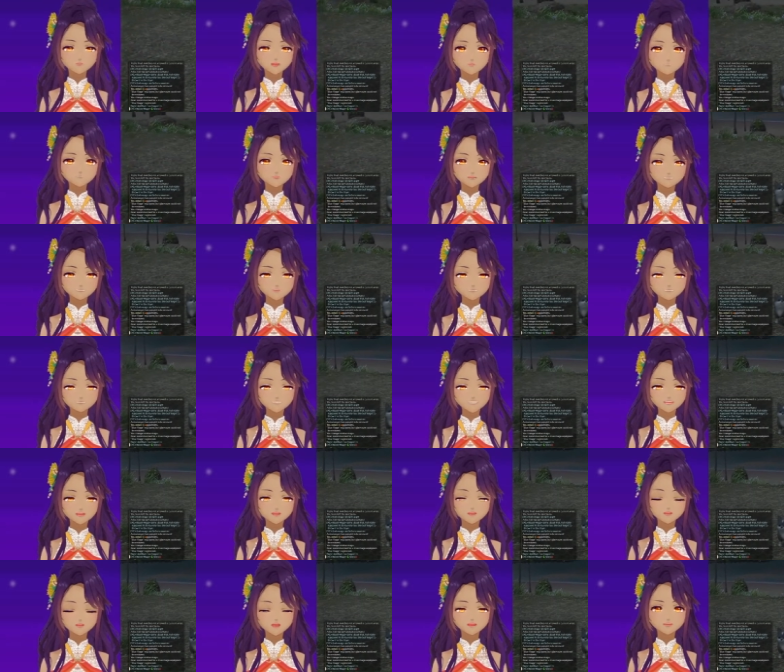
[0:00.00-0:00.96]
Or is it
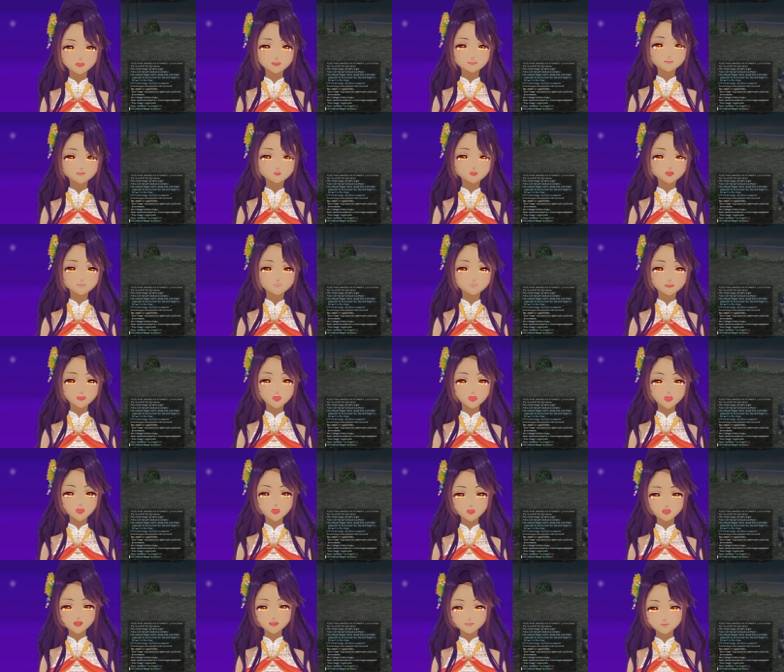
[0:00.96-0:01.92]
70? I don't even
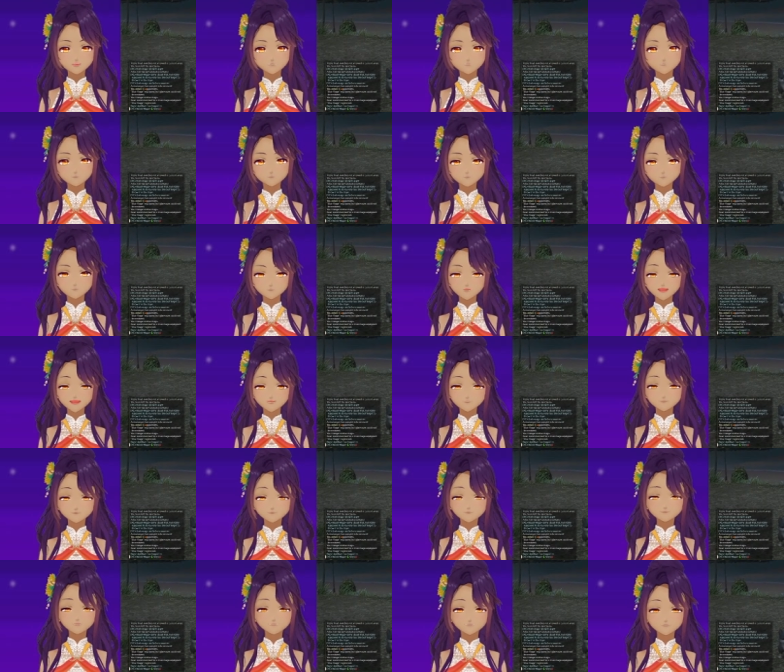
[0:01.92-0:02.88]
know, but
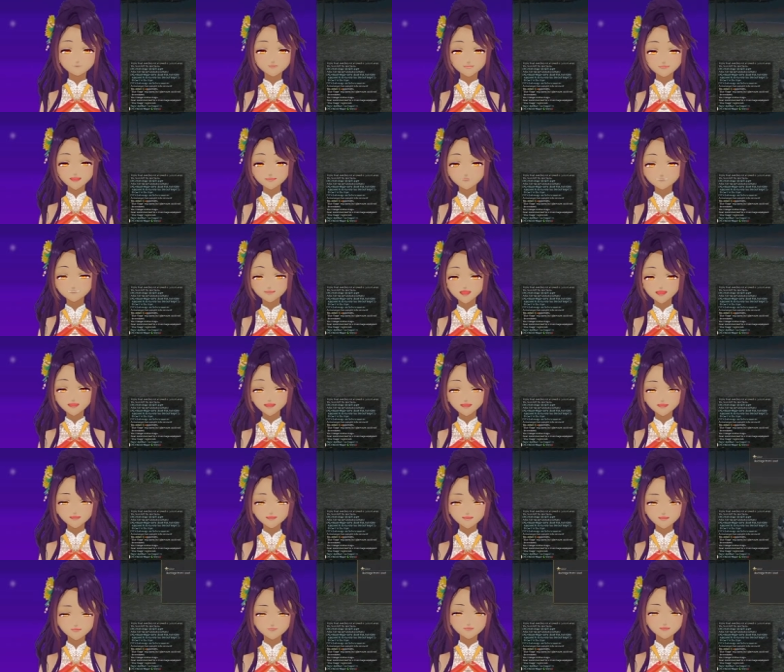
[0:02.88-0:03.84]
we finish off
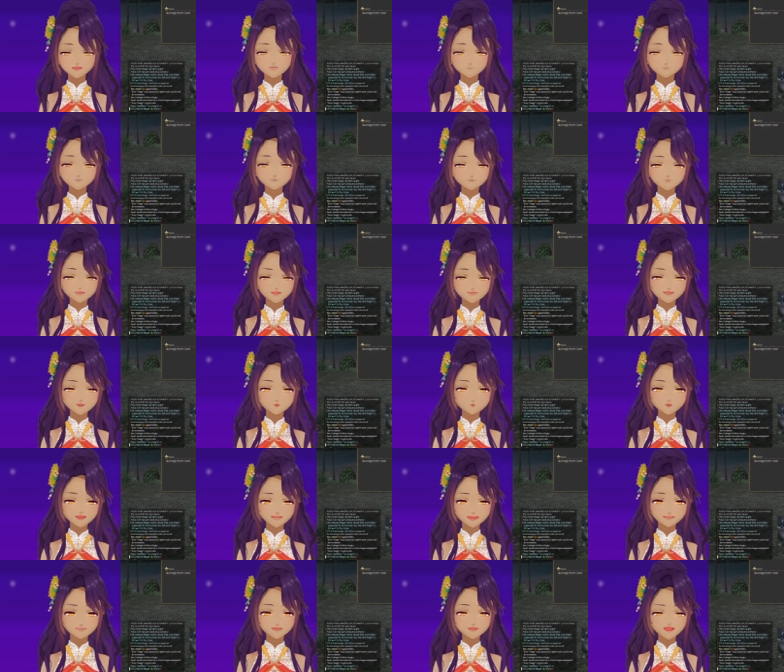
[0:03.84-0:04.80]
in the New
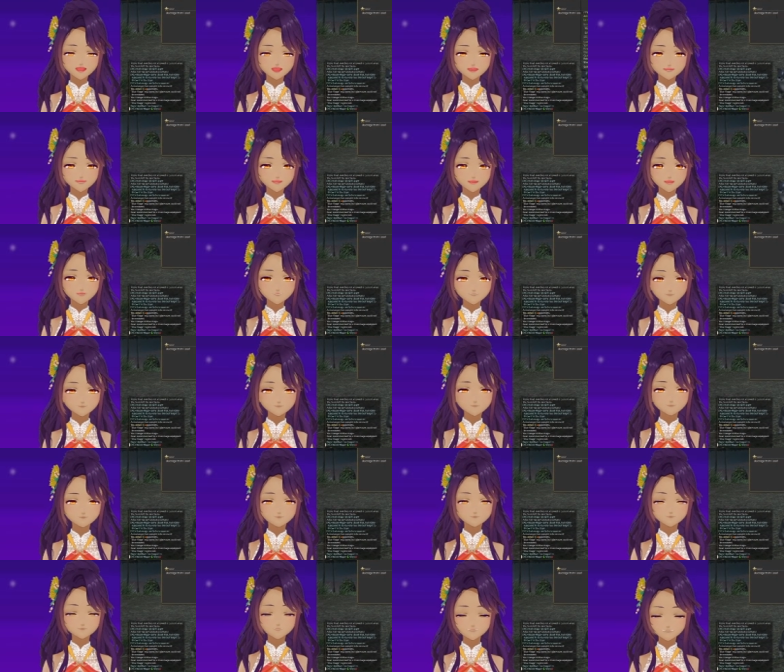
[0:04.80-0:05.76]
World as a Blue
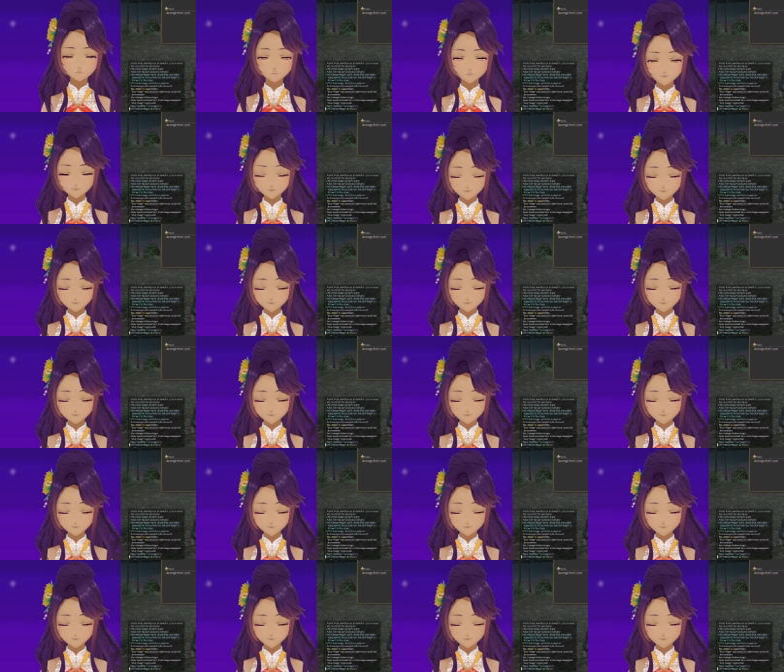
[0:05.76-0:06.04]
Mage.